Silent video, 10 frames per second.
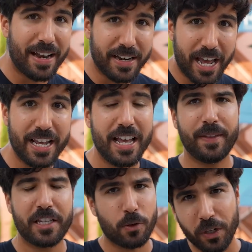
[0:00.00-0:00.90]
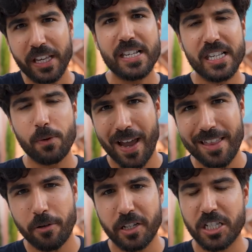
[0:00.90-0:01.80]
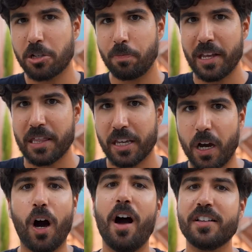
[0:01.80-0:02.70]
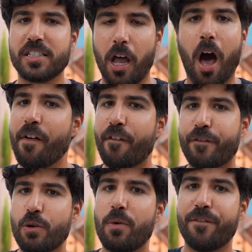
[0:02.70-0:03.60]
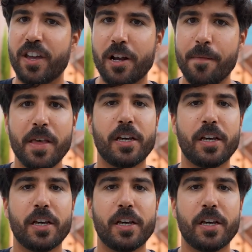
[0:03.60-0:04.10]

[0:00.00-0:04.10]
night. That's a really easy way though to split the cost of a frequent fear,